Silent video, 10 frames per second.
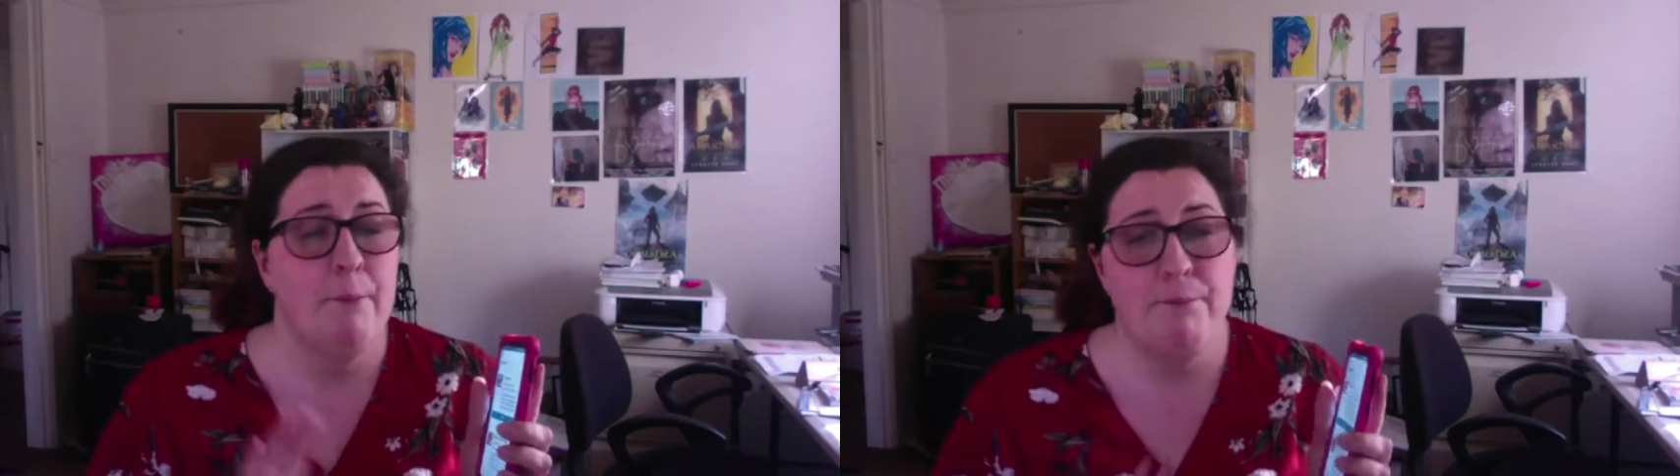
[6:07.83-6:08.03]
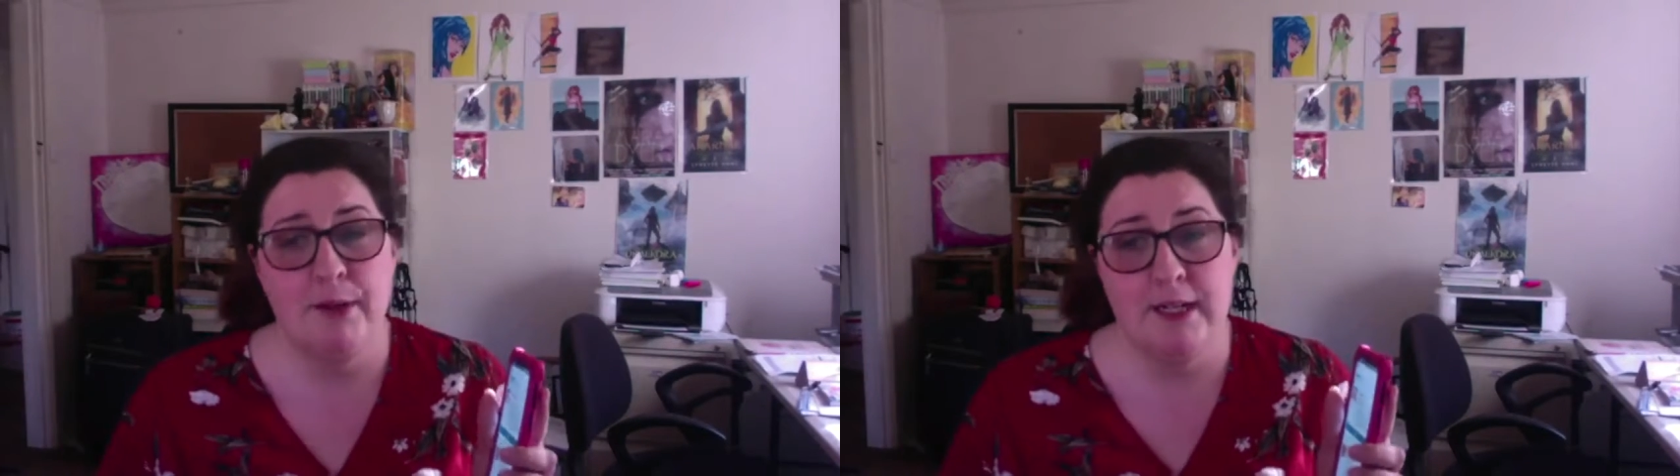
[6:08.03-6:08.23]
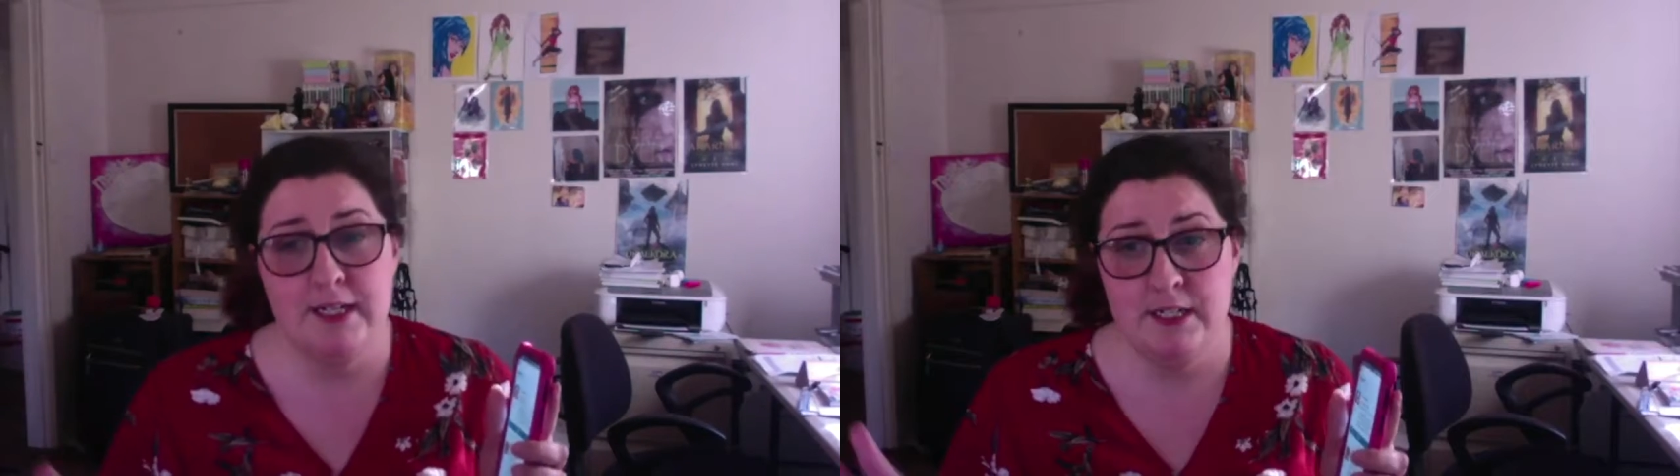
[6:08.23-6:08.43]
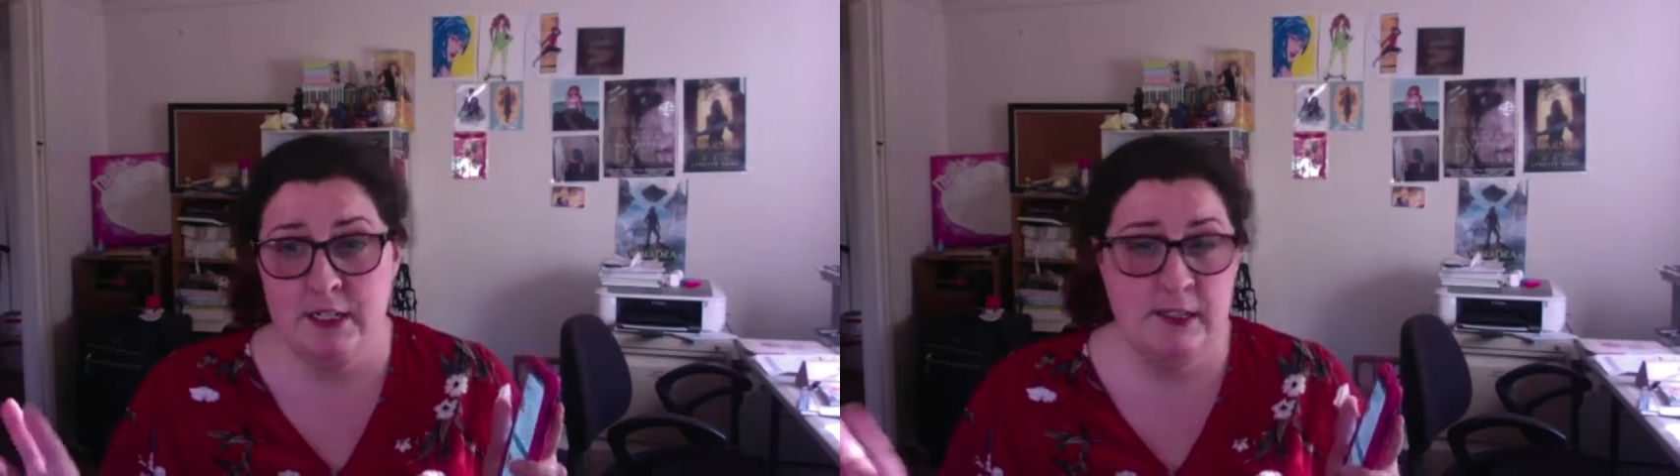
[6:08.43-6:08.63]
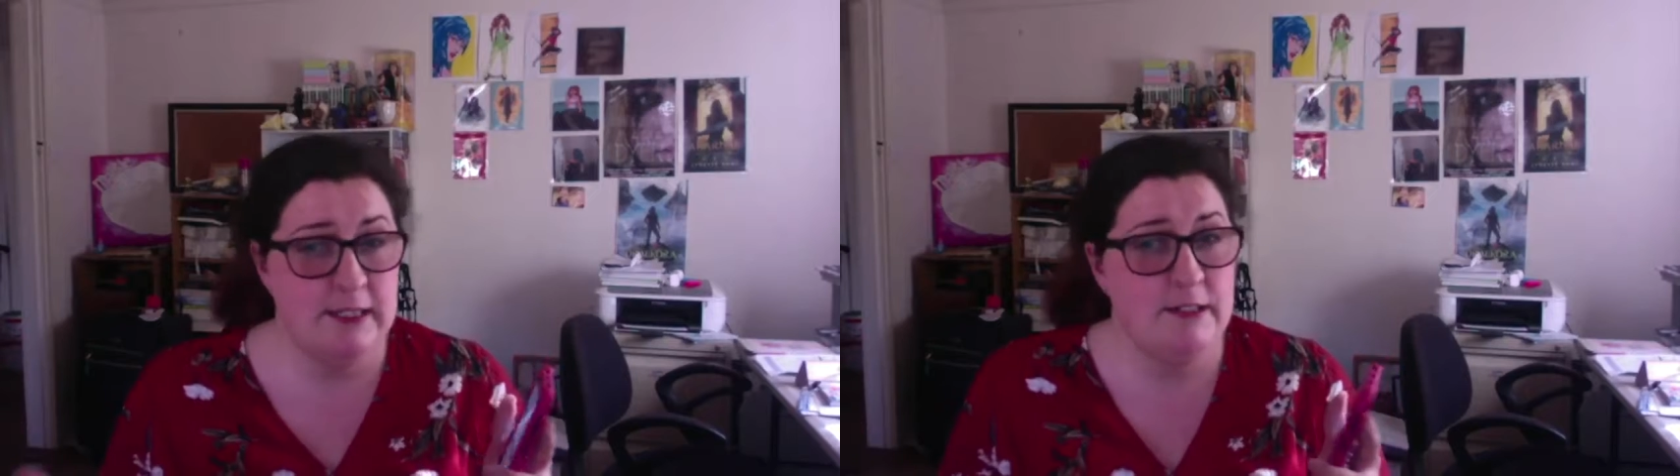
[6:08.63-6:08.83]
but
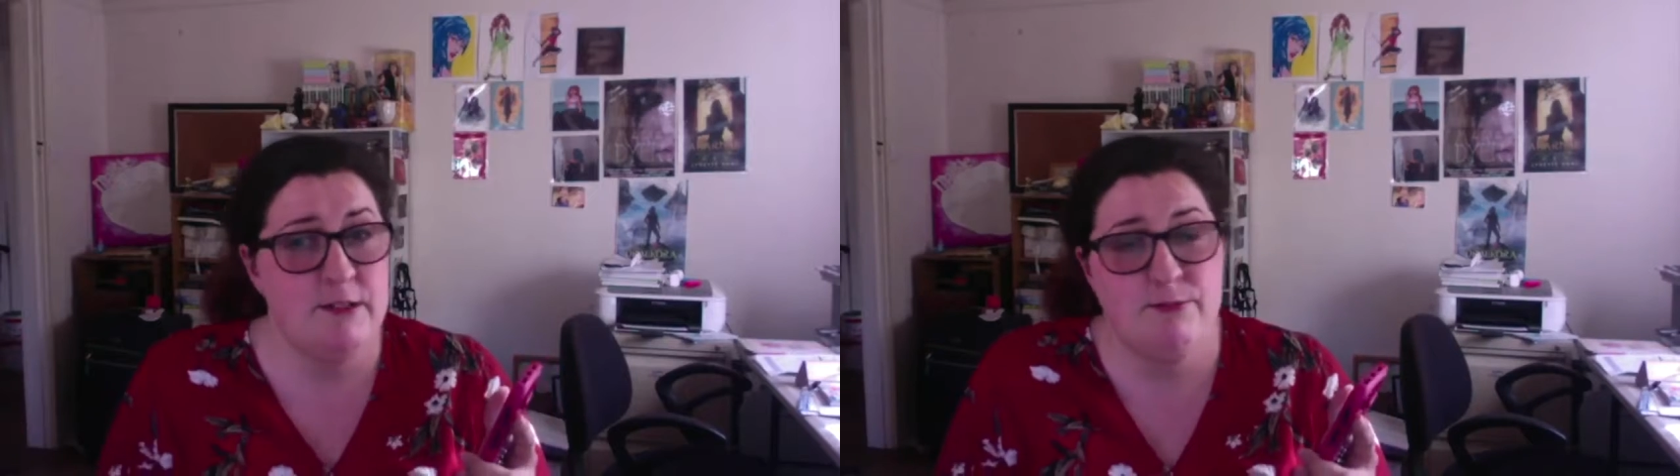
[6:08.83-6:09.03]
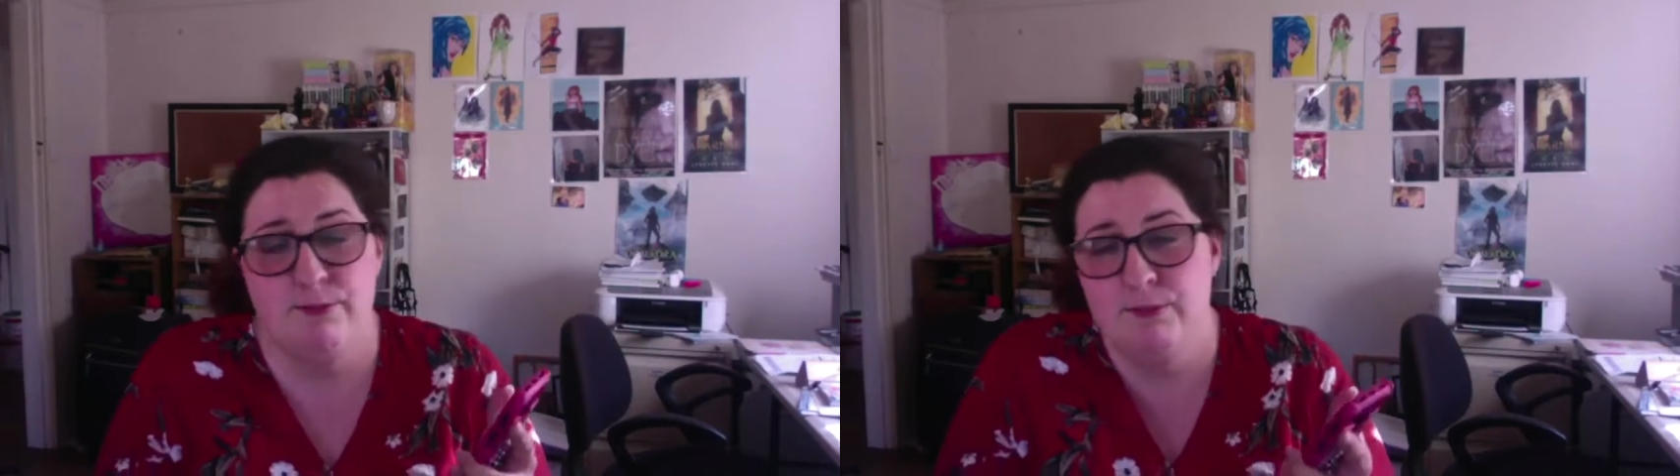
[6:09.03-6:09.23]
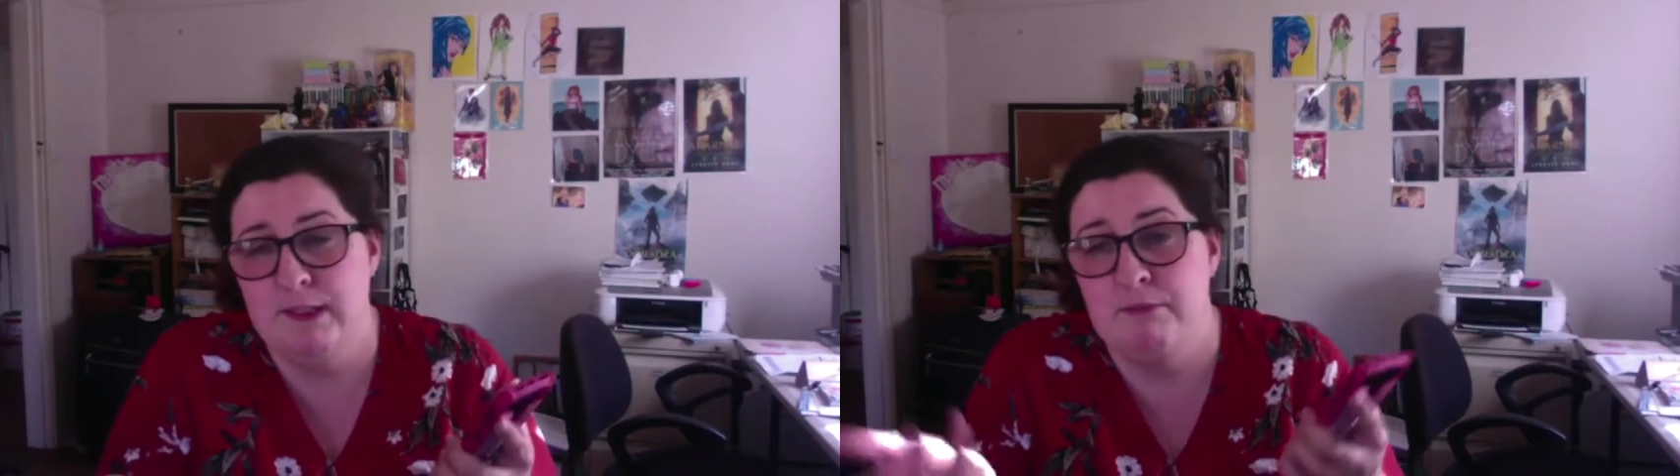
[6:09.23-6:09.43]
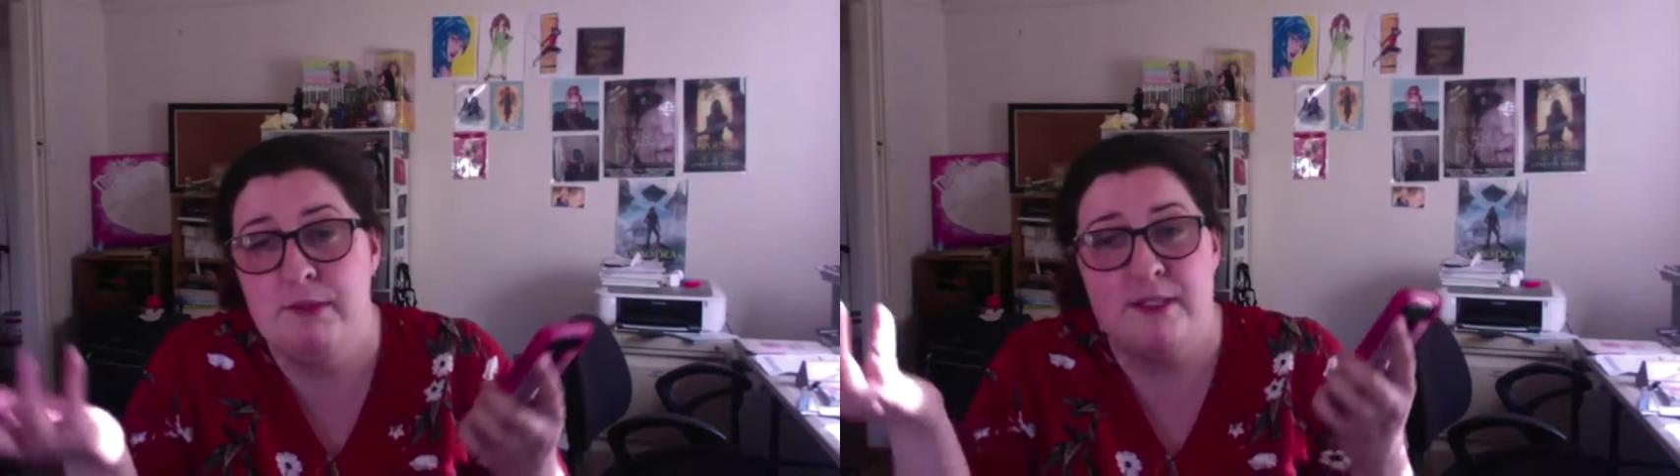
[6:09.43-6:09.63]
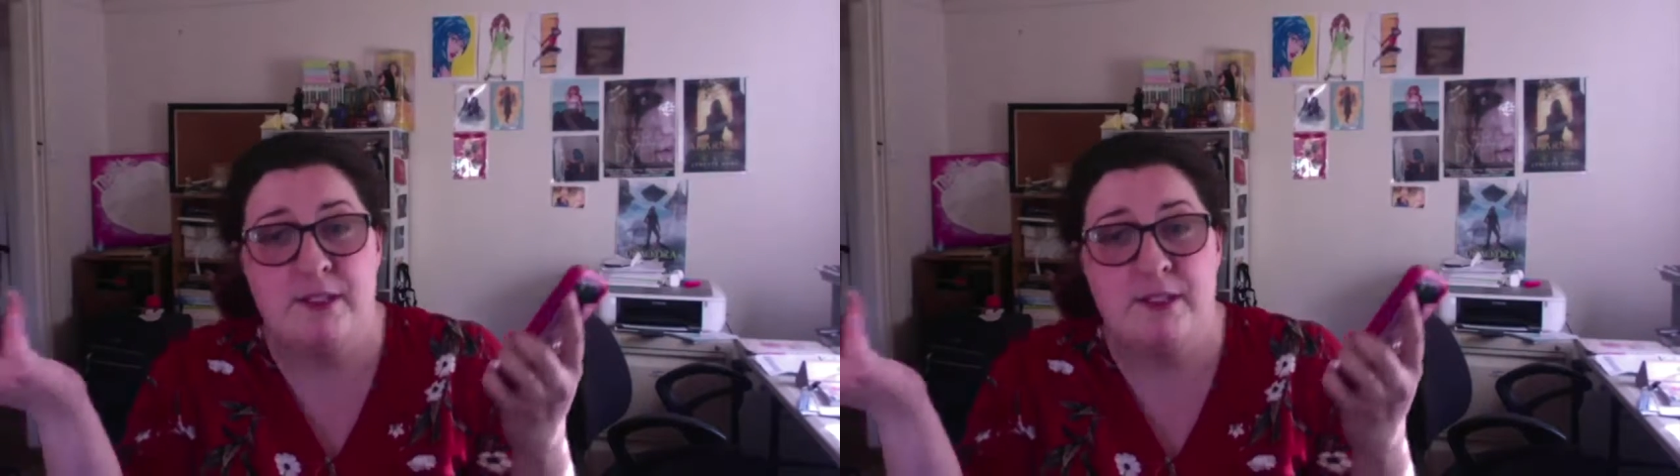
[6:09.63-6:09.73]
it was